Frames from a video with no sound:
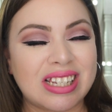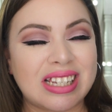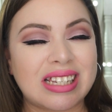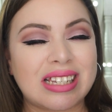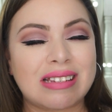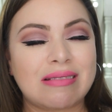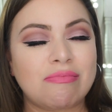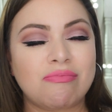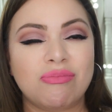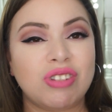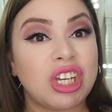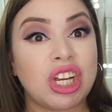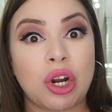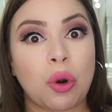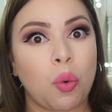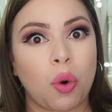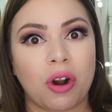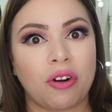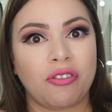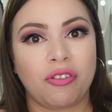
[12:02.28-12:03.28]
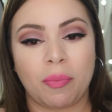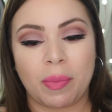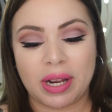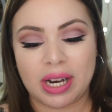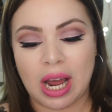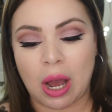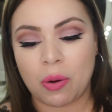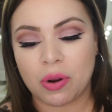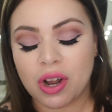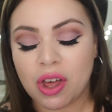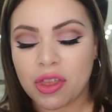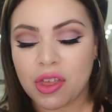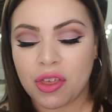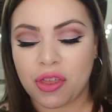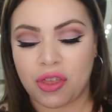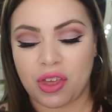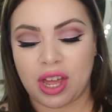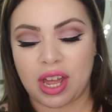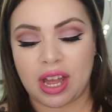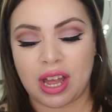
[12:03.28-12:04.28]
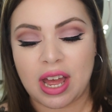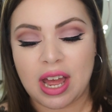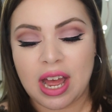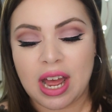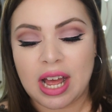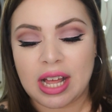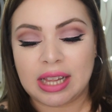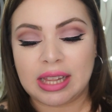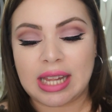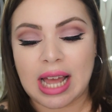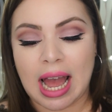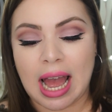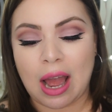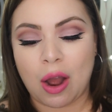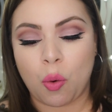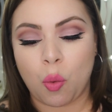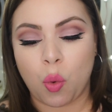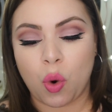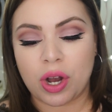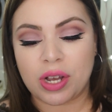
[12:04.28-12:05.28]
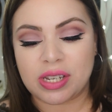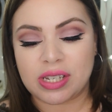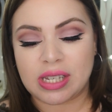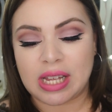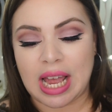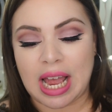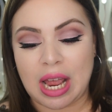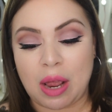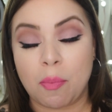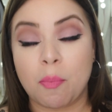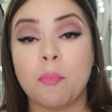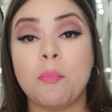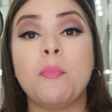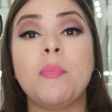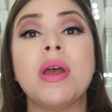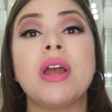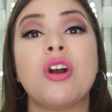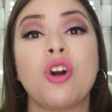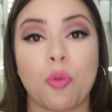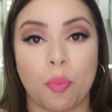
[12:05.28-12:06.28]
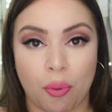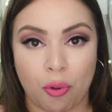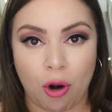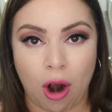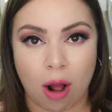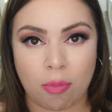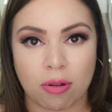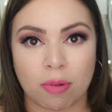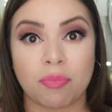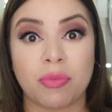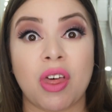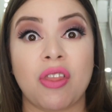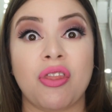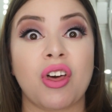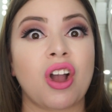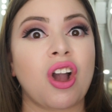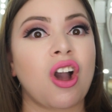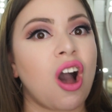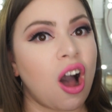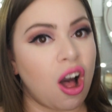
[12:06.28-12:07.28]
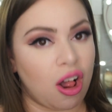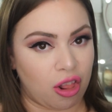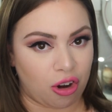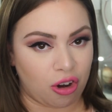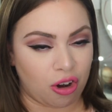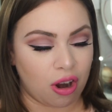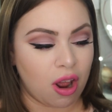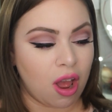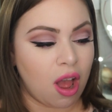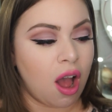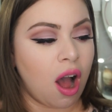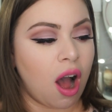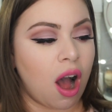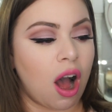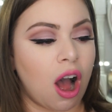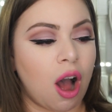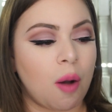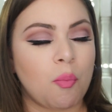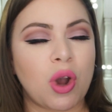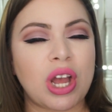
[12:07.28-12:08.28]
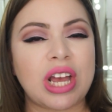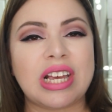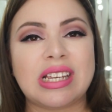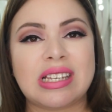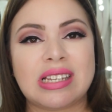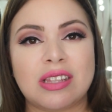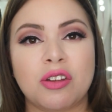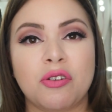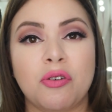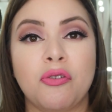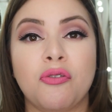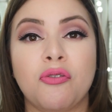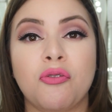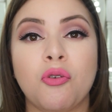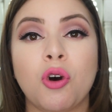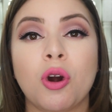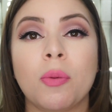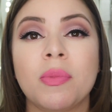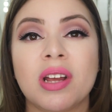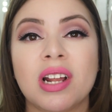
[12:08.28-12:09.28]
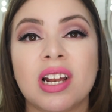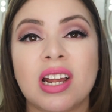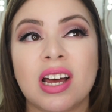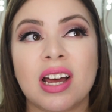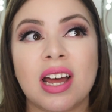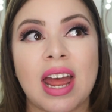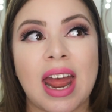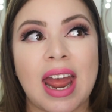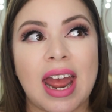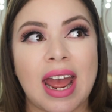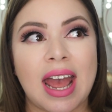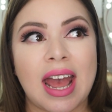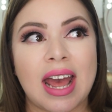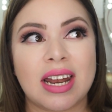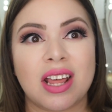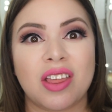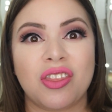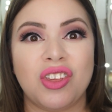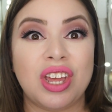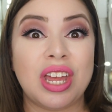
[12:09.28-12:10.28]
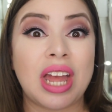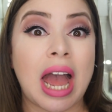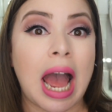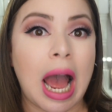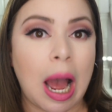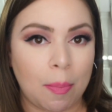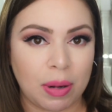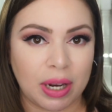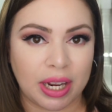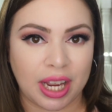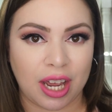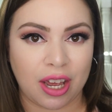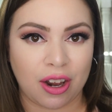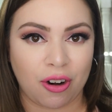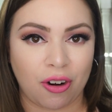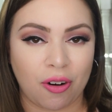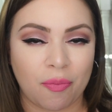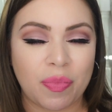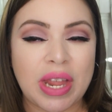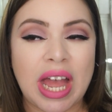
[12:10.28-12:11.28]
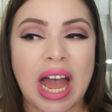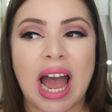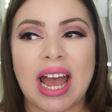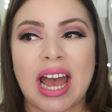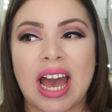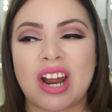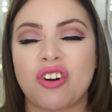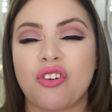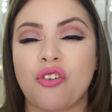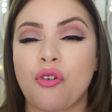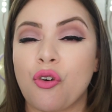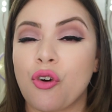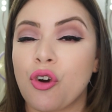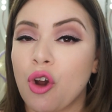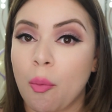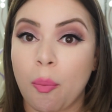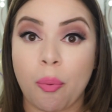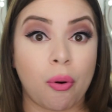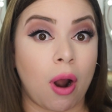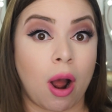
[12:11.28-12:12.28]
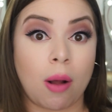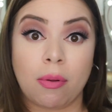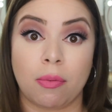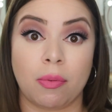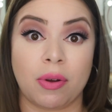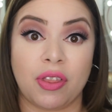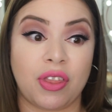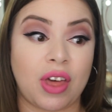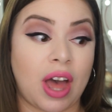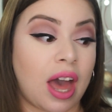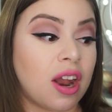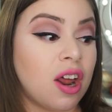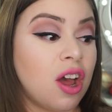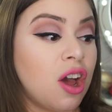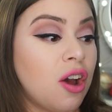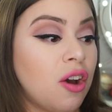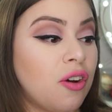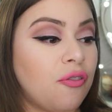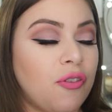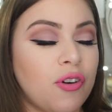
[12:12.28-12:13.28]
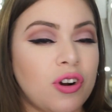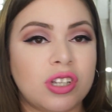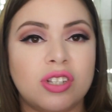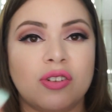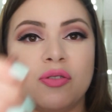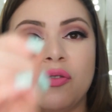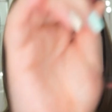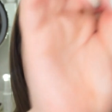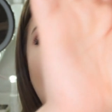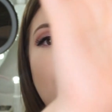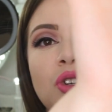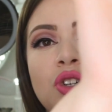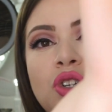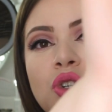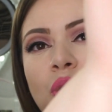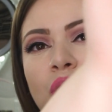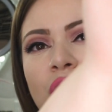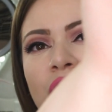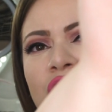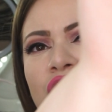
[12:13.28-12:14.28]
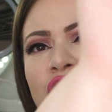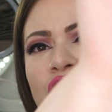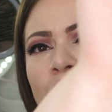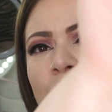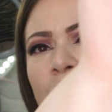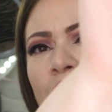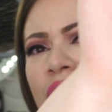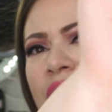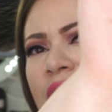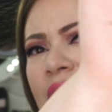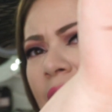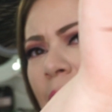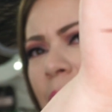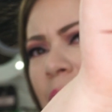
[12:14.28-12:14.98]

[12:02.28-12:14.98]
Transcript: just didn't work for me. Now, another thing that was a bigger problem than the color is the formula and the applicator. I had a real problem with that. First of all, I'm gonna show you the